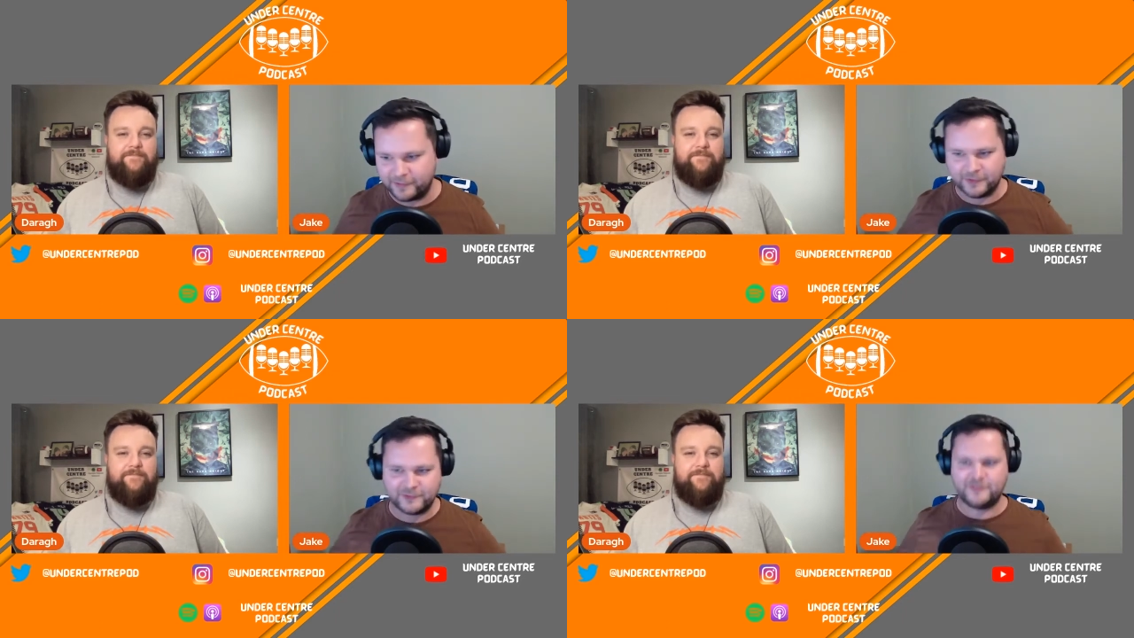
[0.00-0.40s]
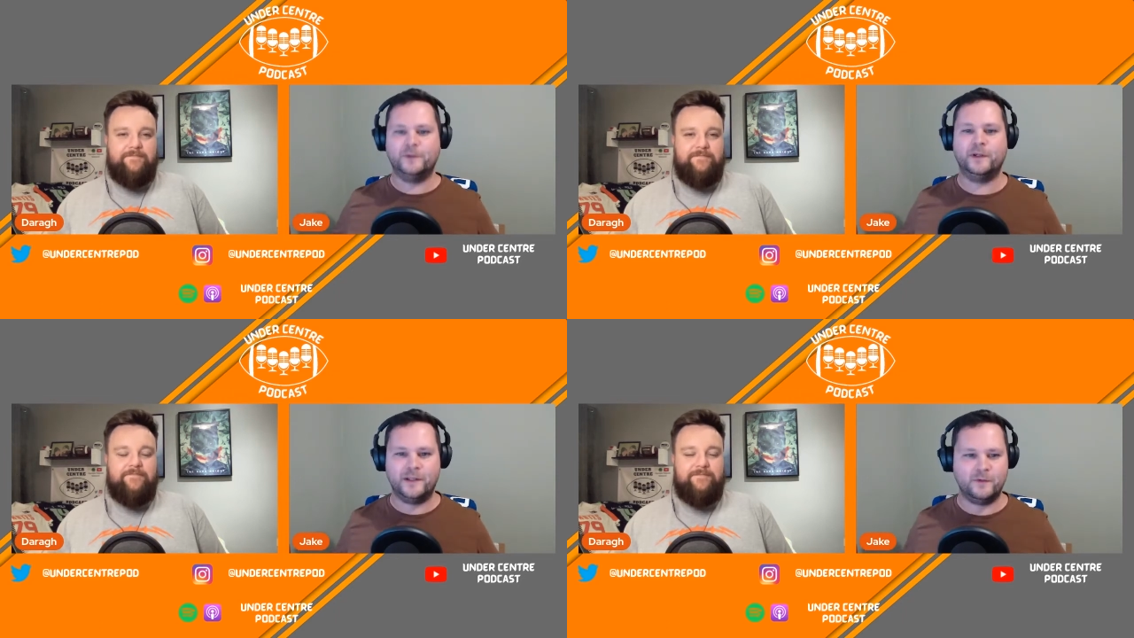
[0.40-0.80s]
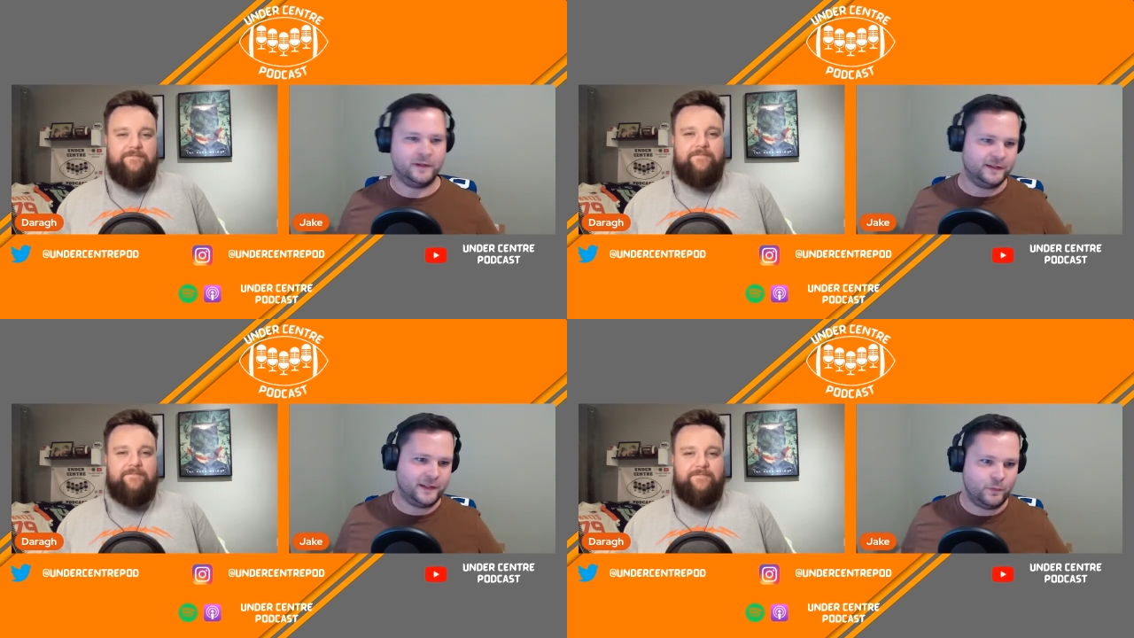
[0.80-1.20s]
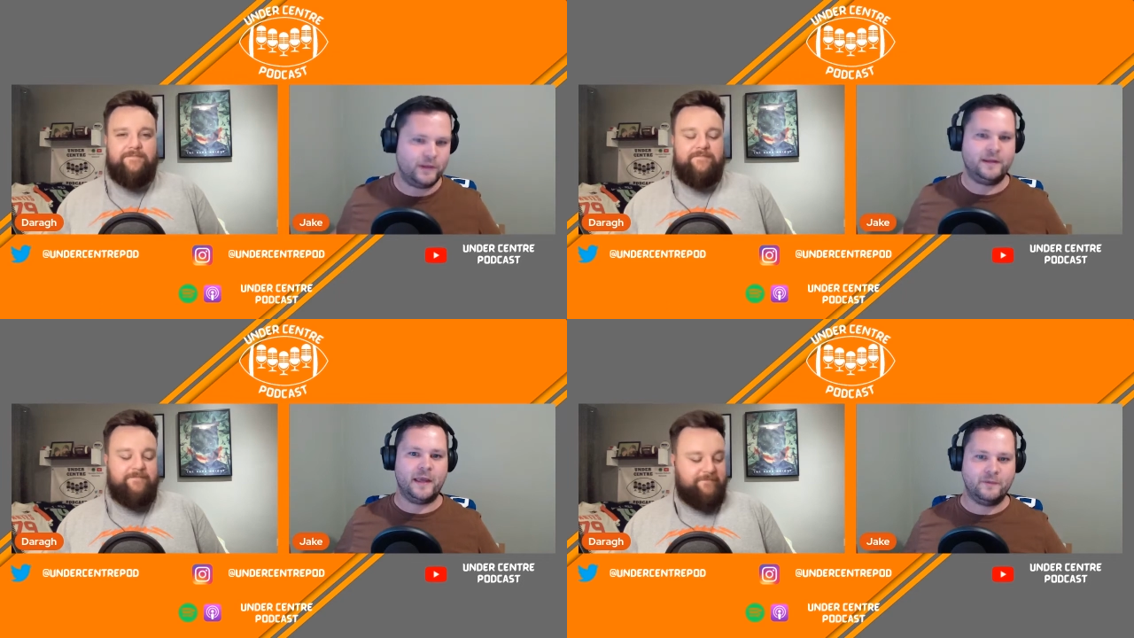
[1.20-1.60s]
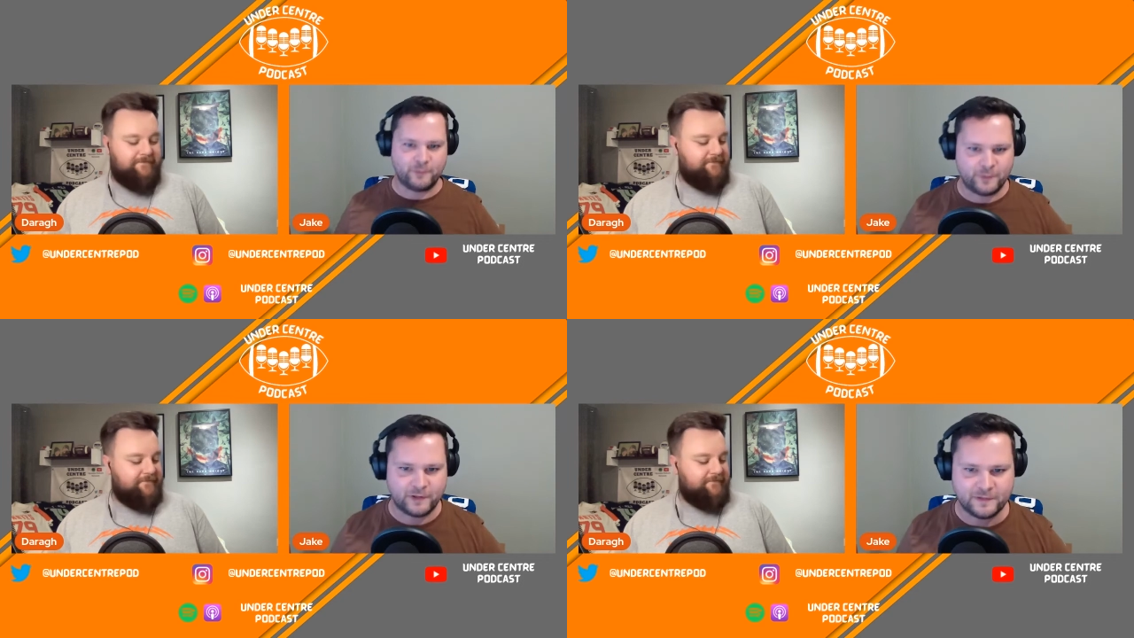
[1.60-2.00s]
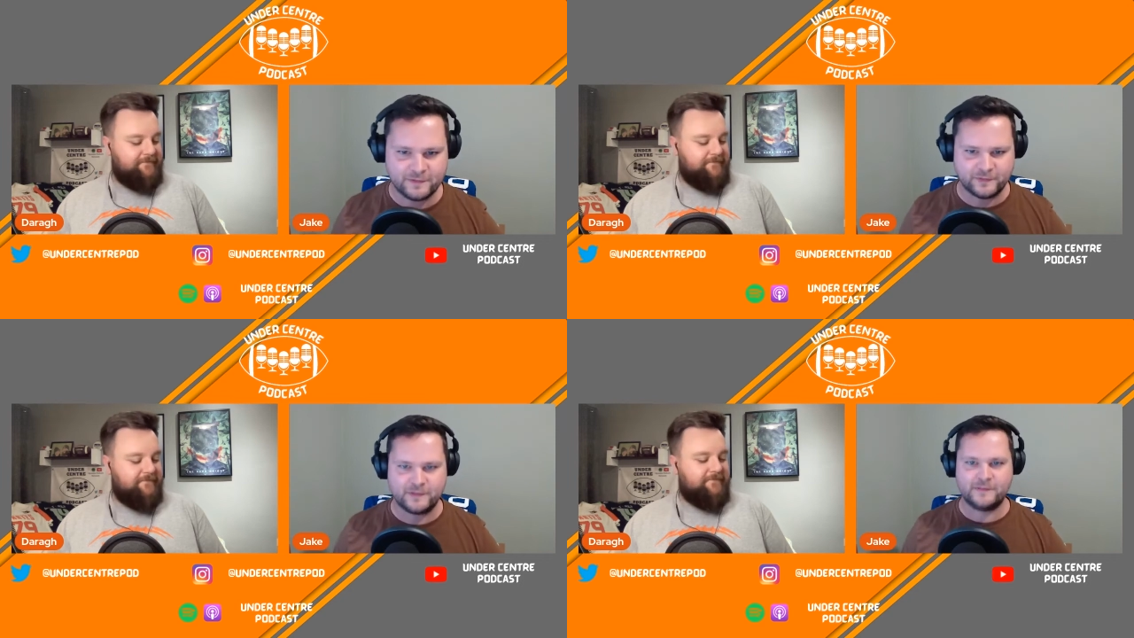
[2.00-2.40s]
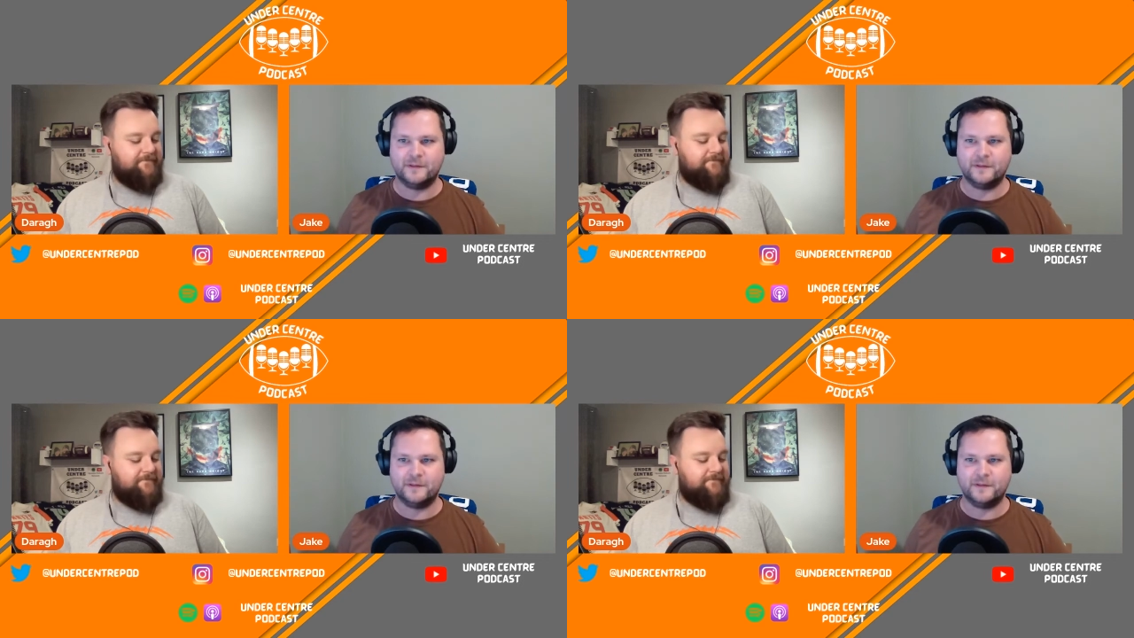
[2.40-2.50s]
Speaker 1: They just do what they want. They win games because of it.